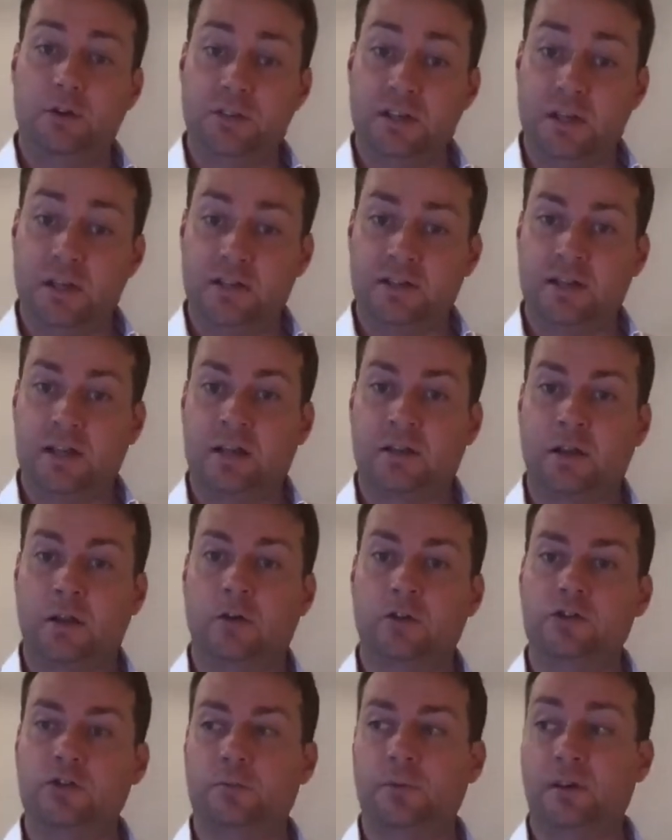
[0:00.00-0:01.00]
using this
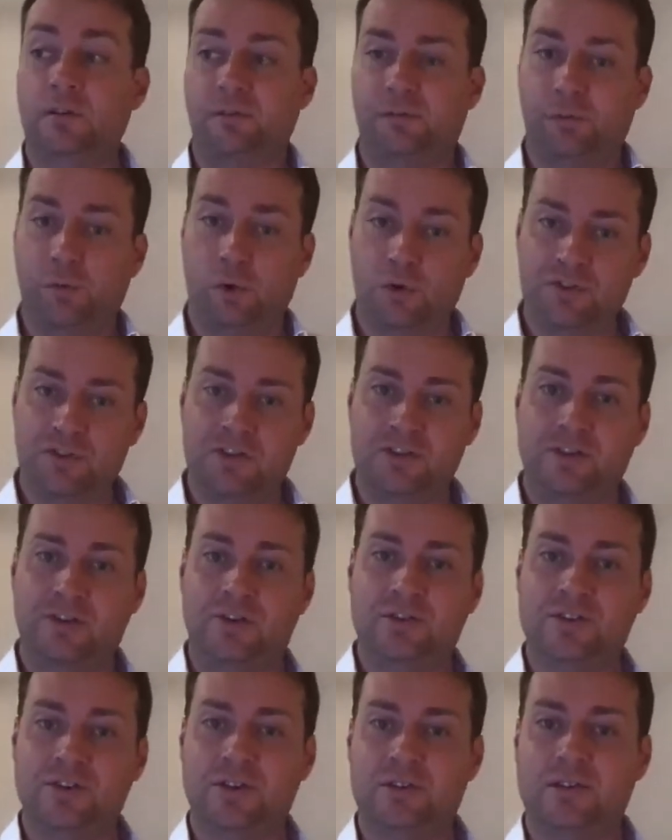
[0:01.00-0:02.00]
technology. We've been forced
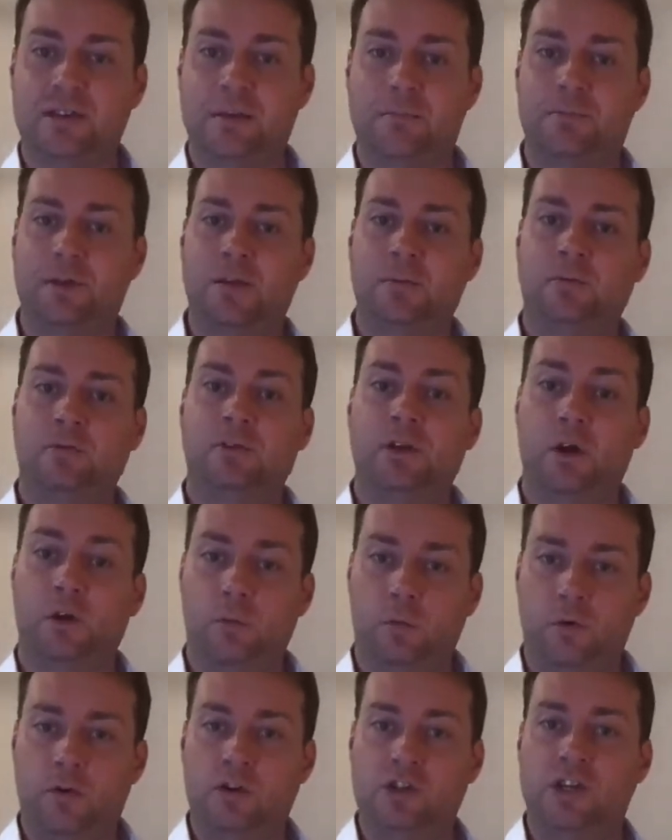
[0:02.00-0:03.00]
to use it. Some people
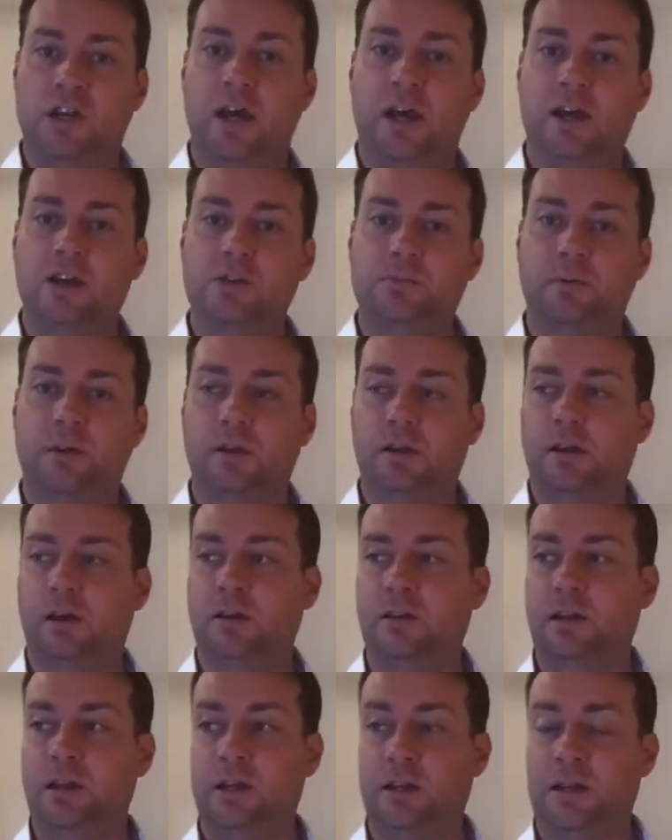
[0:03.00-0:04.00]
don't want to change,
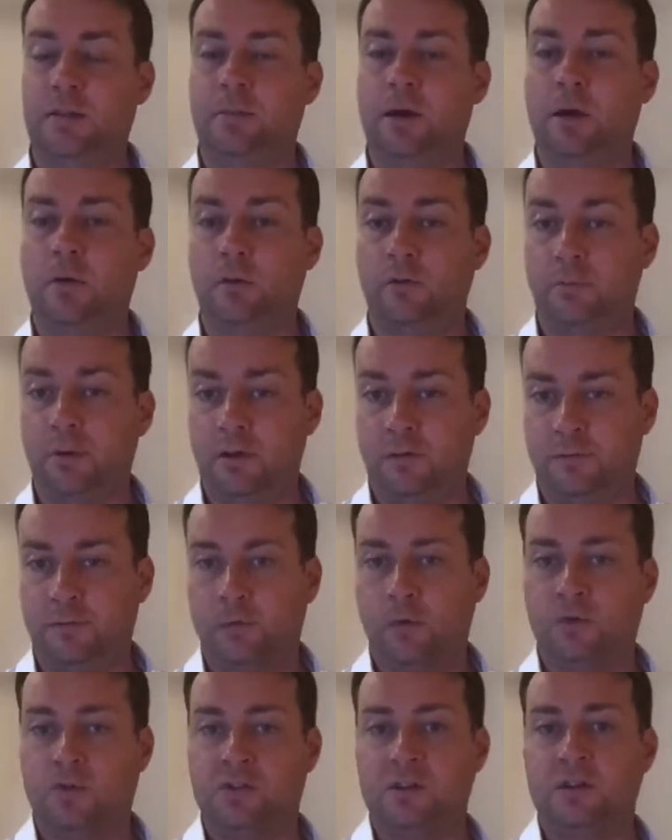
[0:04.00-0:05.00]
but I think at the moment we've
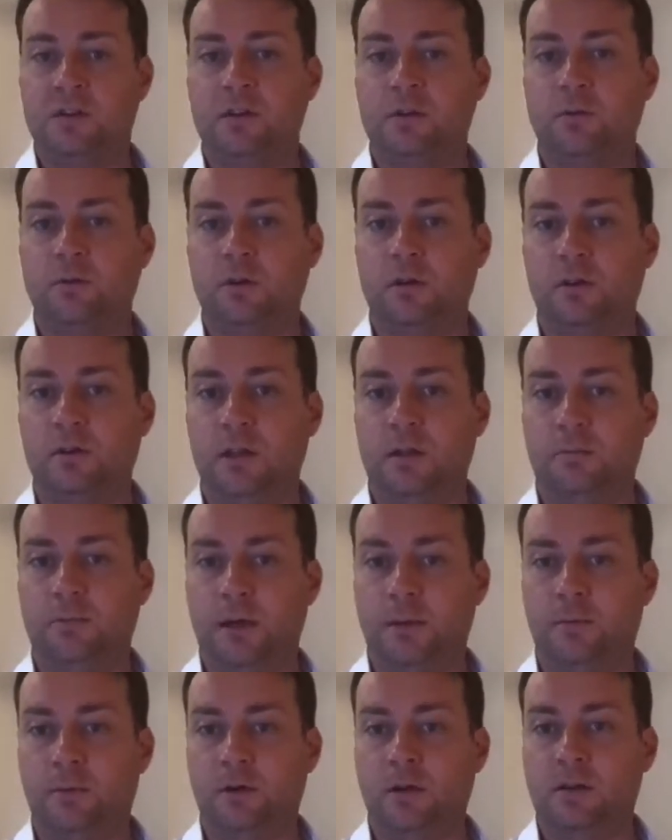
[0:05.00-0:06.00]
been forced into it. I
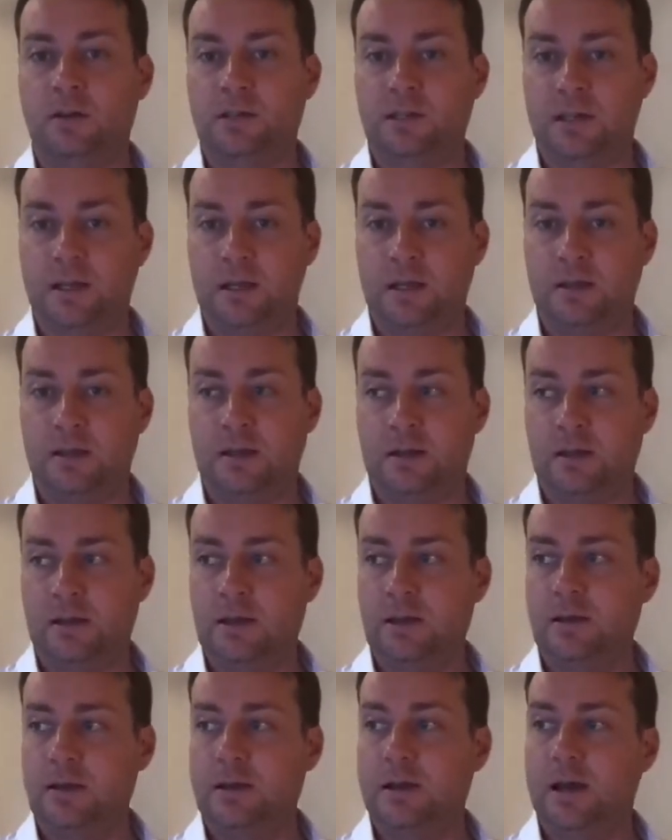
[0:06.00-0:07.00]
think people can see
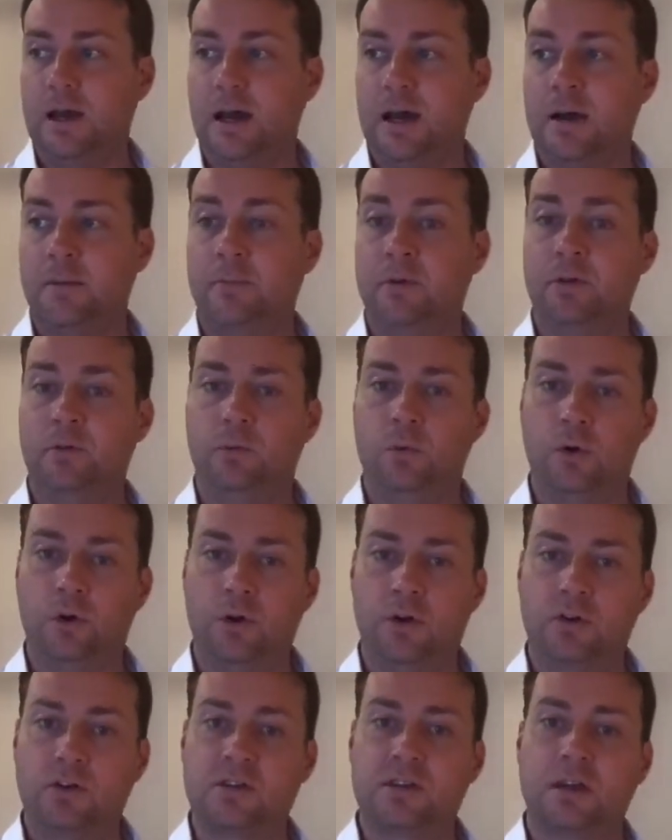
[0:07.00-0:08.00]
that
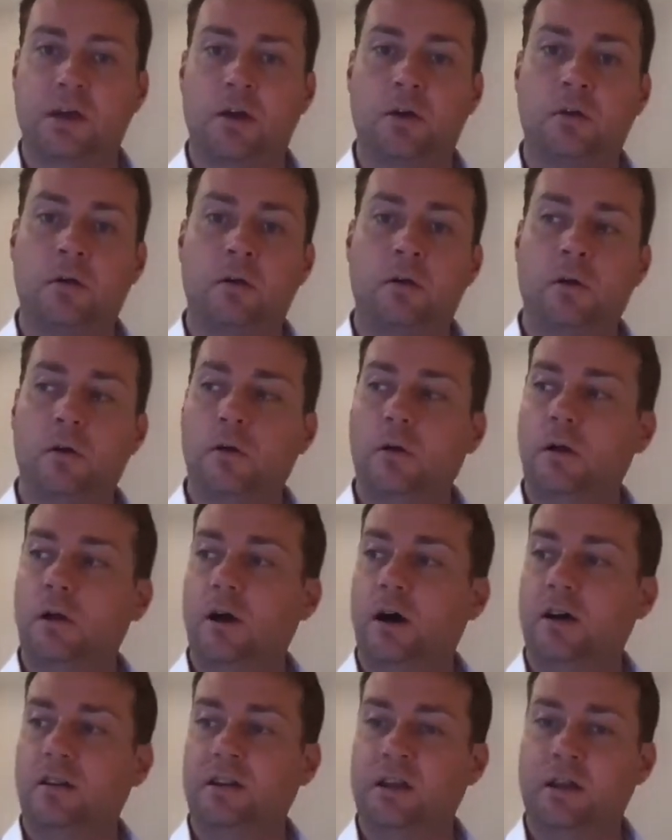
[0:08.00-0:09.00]
it works. So
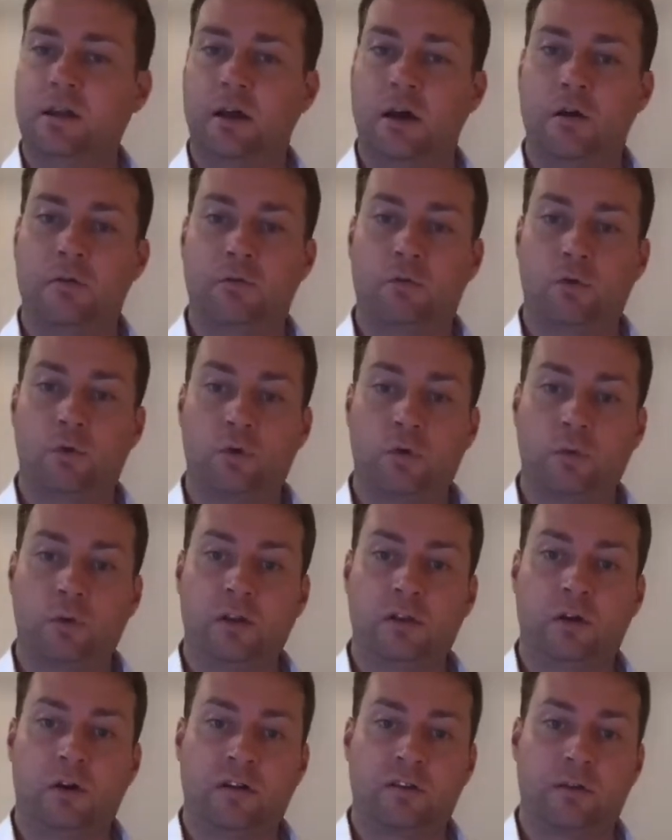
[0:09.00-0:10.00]
I think
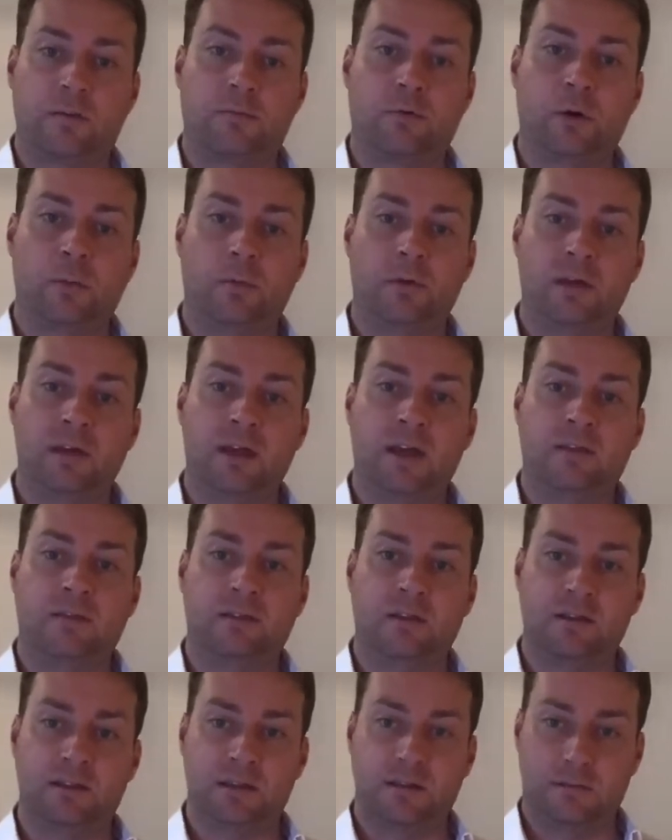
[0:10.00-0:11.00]
overall we'd like to probably
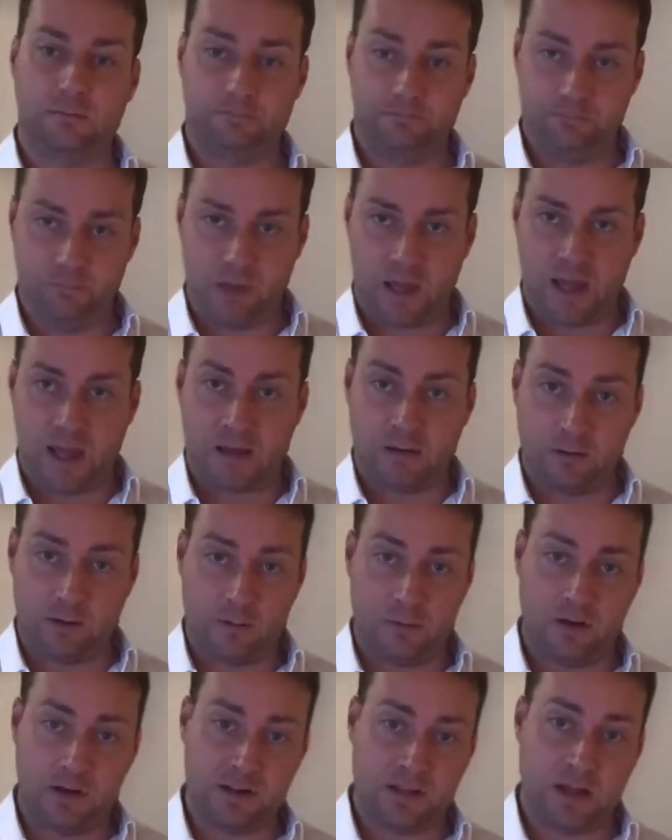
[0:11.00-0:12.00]
get this
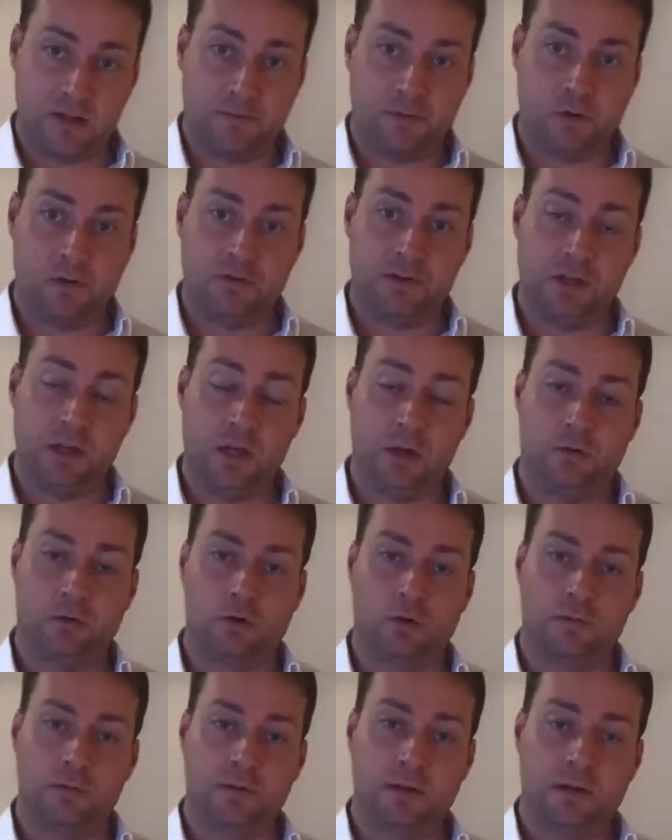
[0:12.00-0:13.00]
out amongst our
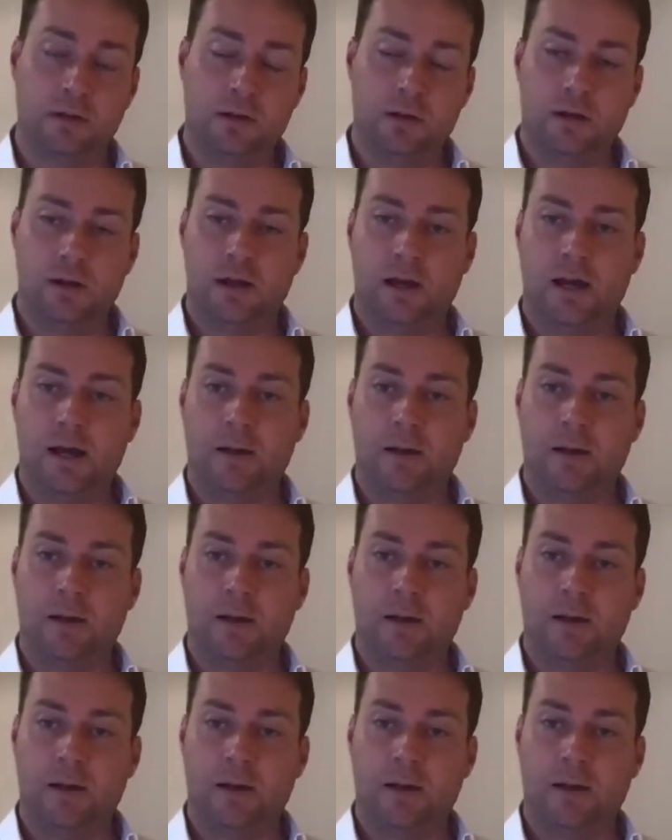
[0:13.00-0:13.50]
volunteer groups,